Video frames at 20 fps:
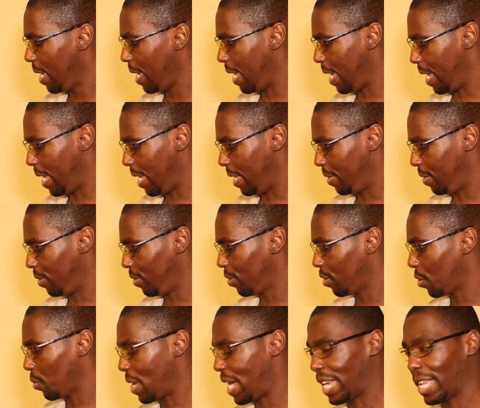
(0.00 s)
And
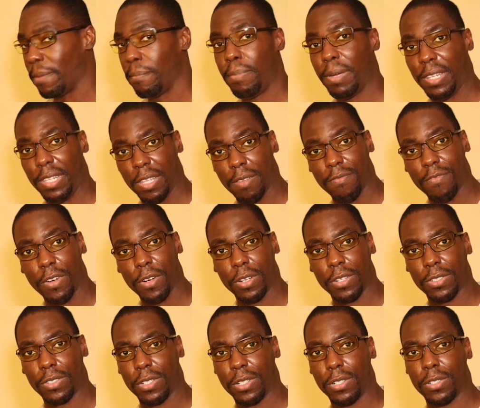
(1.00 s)
the rack and pinion
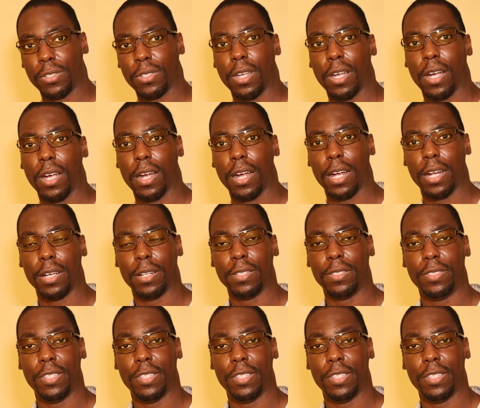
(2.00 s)
focusers are